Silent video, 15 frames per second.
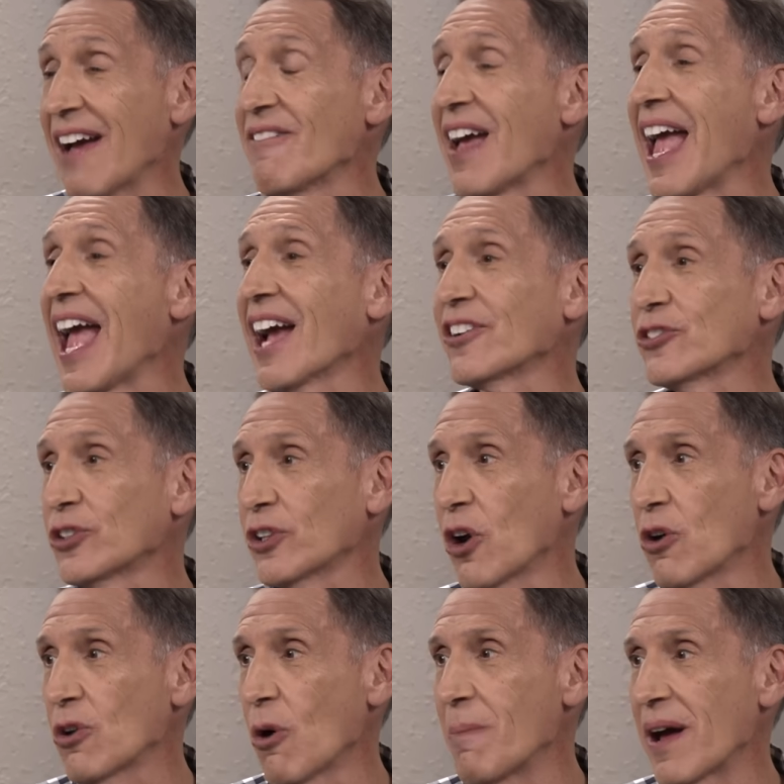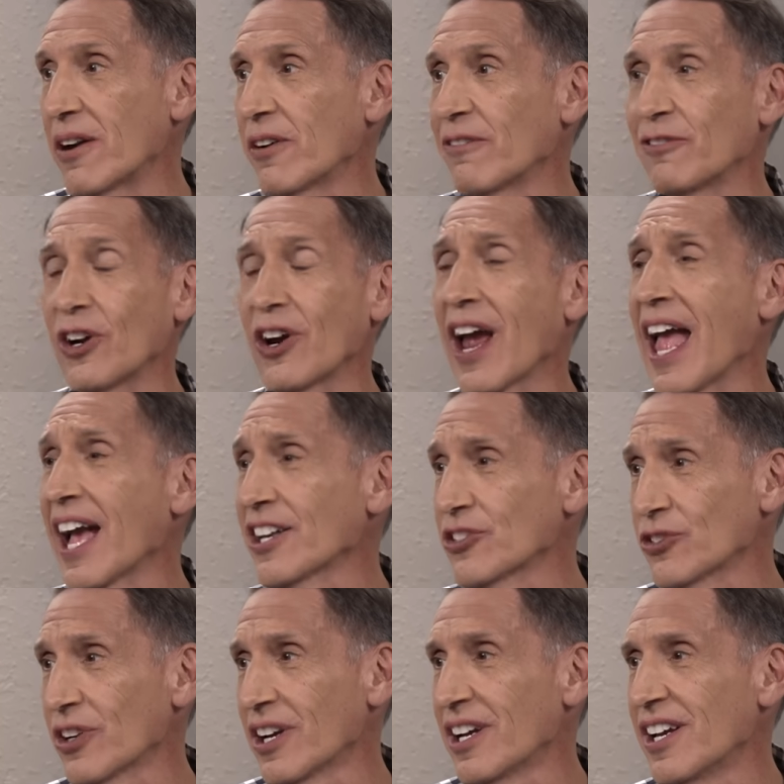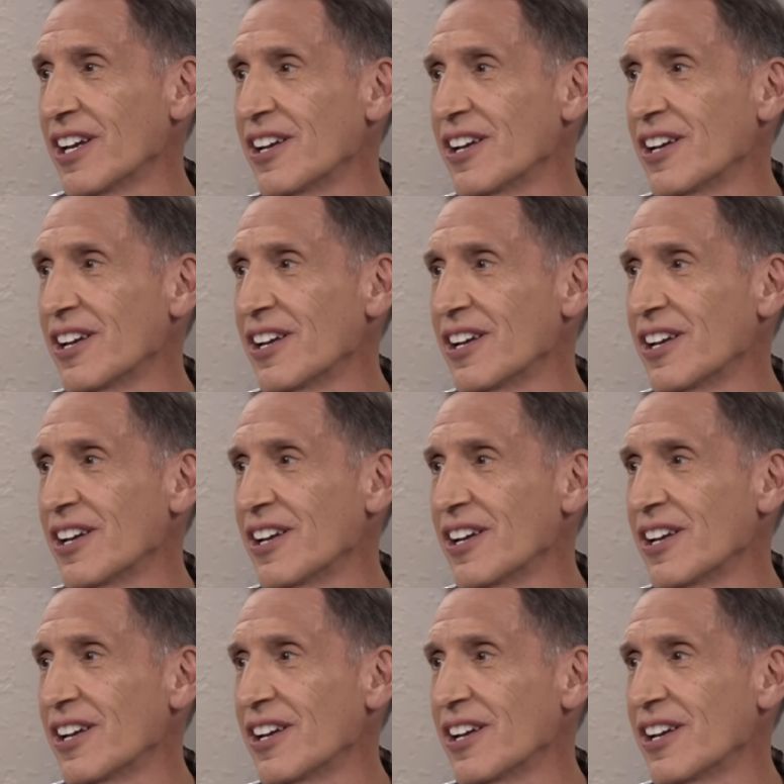have extra cocoa butter for extra